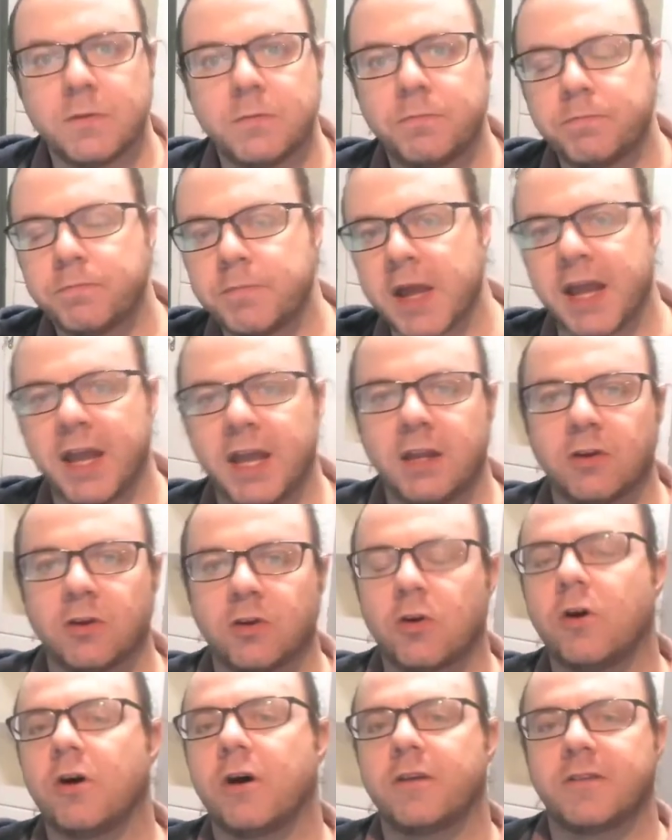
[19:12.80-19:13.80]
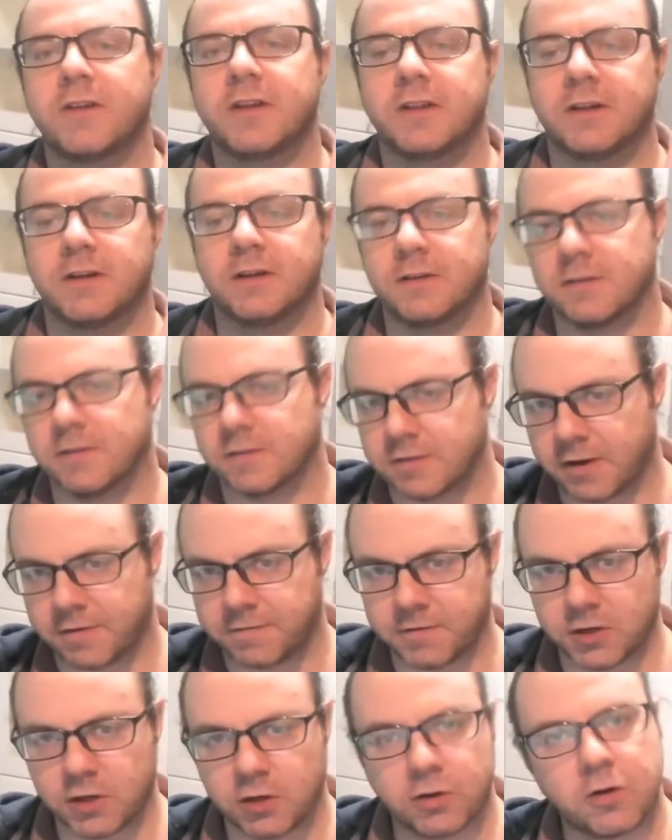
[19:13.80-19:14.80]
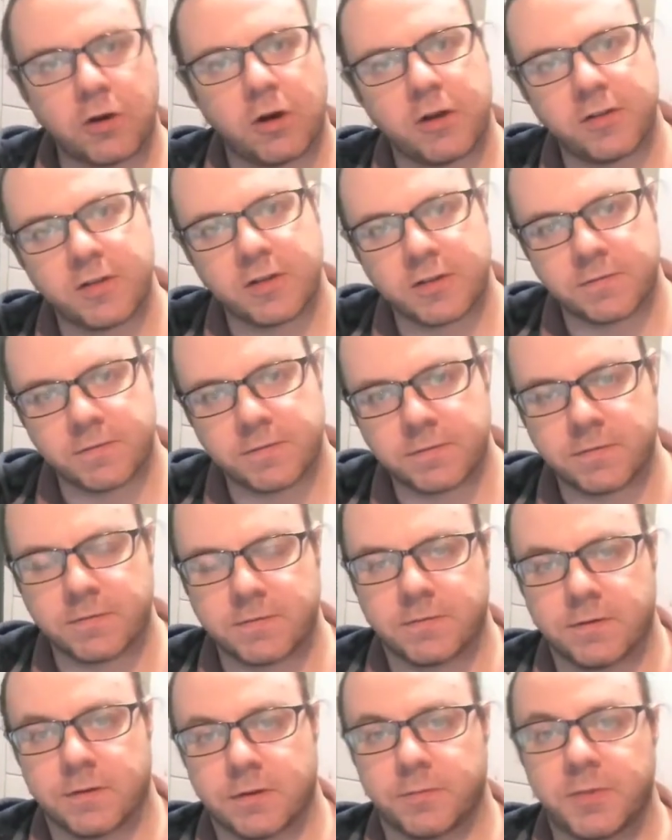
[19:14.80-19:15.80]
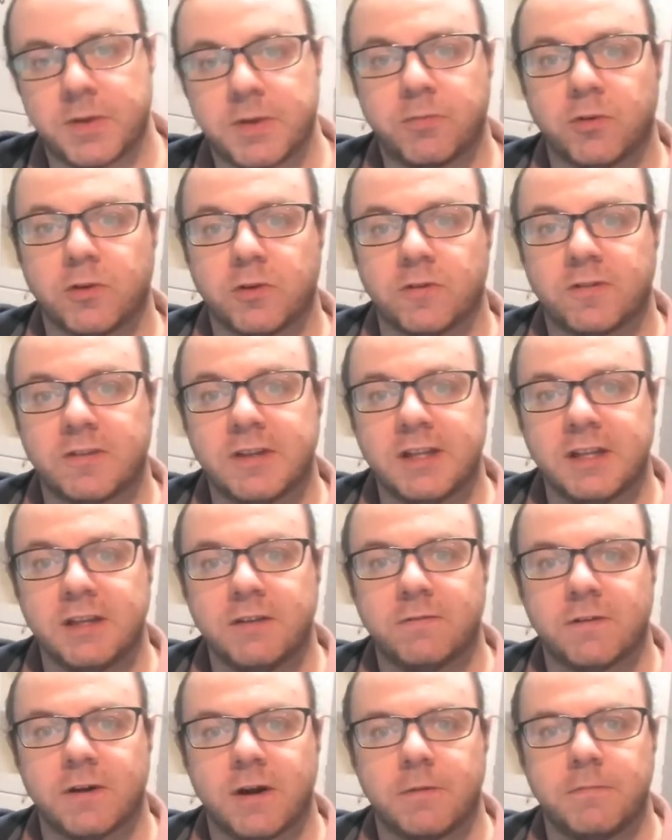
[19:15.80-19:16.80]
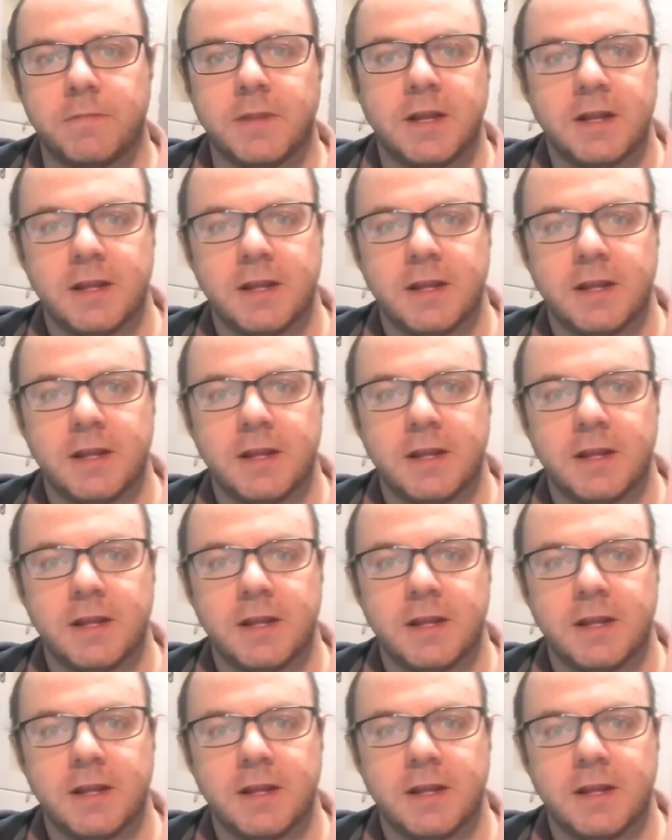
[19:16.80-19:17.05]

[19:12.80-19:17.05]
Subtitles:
pain you're causing, the suffering you're causing for the people you're stealing from,